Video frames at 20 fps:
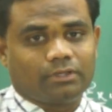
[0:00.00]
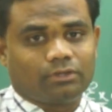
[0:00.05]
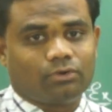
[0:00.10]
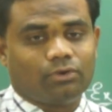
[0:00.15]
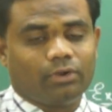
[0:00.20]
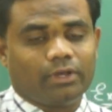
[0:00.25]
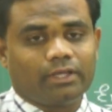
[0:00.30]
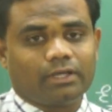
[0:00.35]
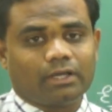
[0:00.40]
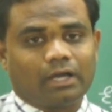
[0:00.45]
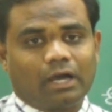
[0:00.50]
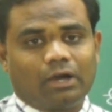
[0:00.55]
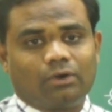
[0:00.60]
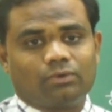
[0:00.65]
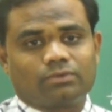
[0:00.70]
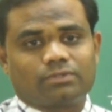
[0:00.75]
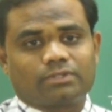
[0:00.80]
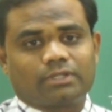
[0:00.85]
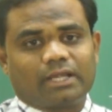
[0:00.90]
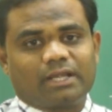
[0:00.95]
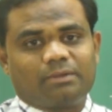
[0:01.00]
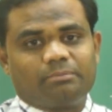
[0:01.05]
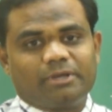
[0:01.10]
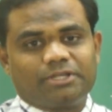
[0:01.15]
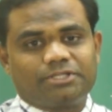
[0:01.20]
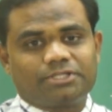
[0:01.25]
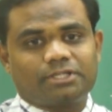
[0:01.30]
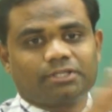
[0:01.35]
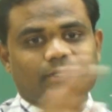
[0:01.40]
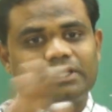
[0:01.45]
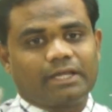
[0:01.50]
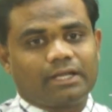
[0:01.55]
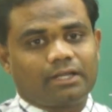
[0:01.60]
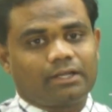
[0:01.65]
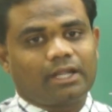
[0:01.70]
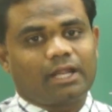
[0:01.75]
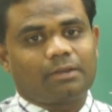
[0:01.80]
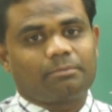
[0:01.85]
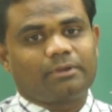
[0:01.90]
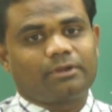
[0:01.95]
going out and measuring the
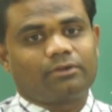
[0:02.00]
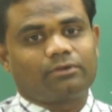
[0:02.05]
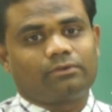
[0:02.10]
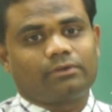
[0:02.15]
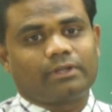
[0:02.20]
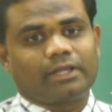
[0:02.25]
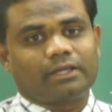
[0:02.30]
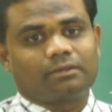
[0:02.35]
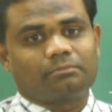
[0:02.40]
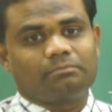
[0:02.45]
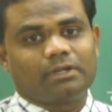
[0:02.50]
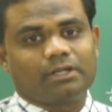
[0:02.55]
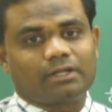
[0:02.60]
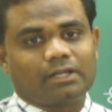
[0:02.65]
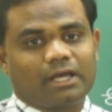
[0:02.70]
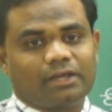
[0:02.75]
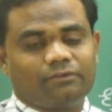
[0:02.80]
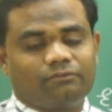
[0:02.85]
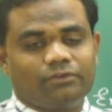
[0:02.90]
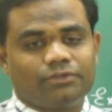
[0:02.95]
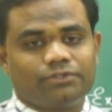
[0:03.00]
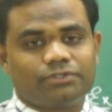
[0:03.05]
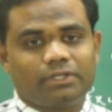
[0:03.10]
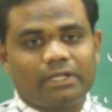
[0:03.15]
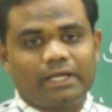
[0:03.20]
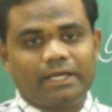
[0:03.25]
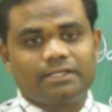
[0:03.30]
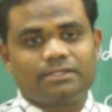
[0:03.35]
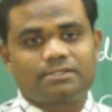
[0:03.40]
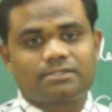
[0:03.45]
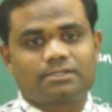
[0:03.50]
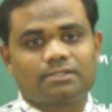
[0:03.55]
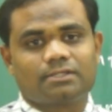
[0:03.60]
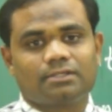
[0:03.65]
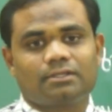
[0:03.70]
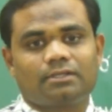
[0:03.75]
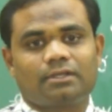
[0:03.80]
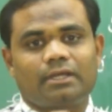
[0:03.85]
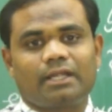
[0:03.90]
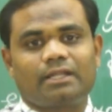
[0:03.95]
entire petrol tank, but I visualize
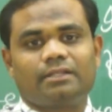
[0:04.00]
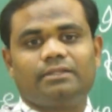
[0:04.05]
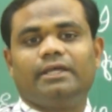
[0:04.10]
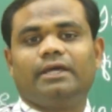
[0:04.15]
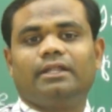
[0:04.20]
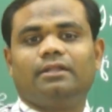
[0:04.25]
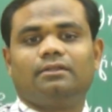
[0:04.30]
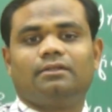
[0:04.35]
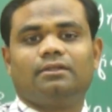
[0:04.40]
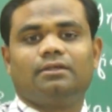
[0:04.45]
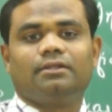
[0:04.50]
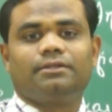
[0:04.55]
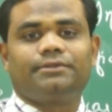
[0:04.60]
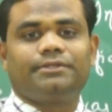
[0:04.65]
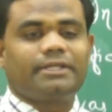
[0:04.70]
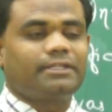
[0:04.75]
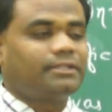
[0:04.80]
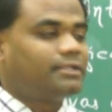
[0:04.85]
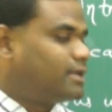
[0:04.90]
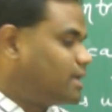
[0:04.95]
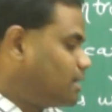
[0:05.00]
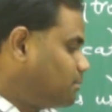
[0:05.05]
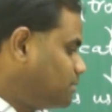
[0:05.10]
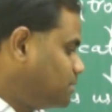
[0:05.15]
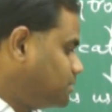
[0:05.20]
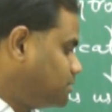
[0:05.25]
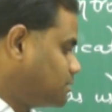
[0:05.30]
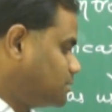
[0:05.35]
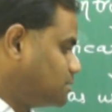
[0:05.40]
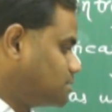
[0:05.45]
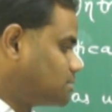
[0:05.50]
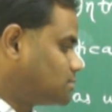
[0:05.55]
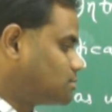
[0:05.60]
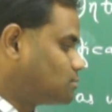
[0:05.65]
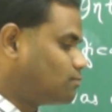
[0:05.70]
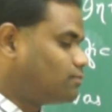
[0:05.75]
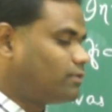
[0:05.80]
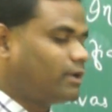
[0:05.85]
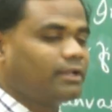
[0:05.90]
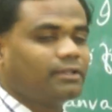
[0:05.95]
and then take the dimensions
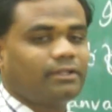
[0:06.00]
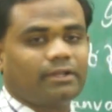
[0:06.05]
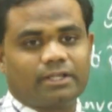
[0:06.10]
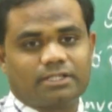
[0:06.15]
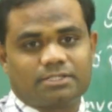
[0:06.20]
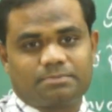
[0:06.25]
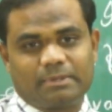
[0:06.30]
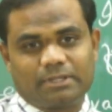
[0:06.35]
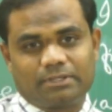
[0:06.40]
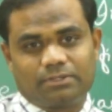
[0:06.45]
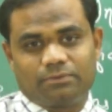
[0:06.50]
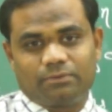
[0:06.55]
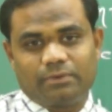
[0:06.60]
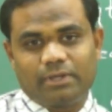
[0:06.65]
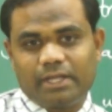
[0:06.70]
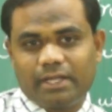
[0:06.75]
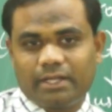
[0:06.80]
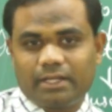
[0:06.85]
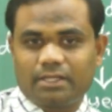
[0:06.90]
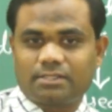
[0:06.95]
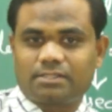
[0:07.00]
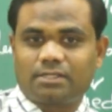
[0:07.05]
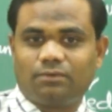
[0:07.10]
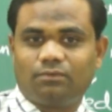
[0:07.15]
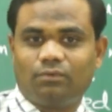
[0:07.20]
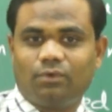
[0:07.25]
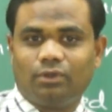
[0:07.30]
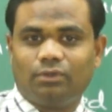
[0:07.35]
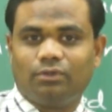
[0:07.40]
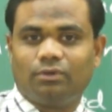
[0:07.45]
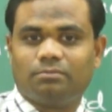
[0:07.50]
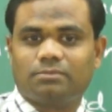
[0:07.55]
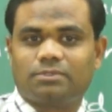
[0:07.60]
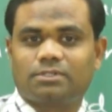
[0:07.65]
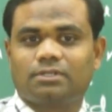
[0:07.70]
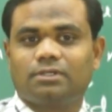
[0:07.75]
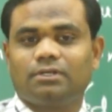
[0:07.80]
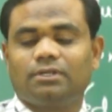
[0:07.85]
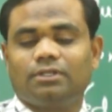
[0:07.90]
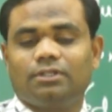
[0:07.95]
to find the respective areas and
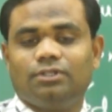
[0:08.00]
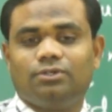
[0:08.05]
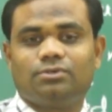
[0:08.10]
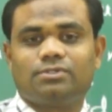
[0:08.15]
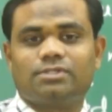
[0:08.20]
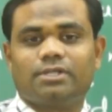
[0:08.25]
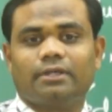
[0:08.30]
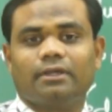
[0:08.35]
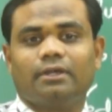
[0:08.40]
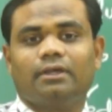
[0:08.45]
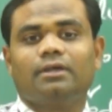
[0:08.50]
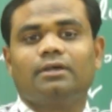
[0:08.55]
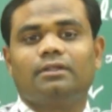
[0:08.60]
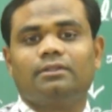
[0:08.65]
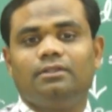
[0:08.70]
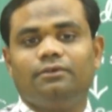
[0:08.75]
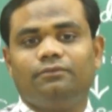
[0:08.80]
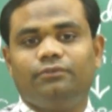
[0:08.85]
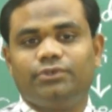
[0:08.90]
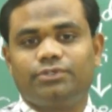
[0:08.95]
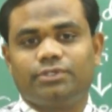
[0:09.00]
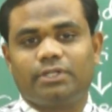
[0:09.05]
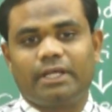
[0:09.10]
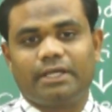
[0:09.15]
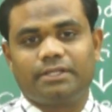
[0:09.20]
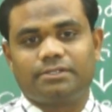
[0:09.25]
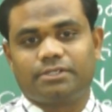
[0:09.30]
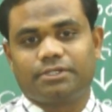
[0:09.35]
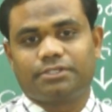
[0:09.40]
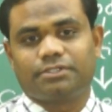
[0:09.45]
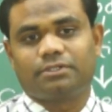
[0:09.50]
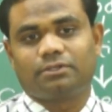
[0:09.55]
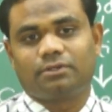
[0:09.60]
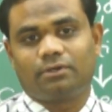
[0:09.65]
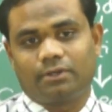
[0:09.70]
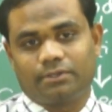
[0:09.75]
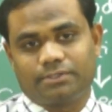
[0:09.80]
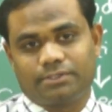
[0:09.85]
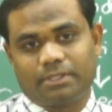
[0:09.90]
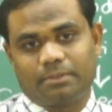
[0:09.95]
volumes using the visualization
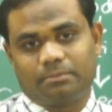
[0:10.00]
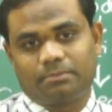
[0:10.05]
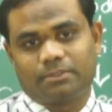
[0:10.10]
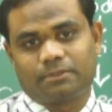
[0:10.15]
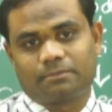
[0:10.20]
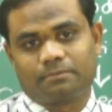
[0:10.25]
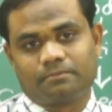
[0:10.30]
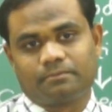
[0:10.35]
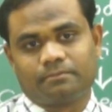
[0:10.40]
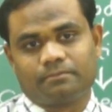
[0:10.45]
concept.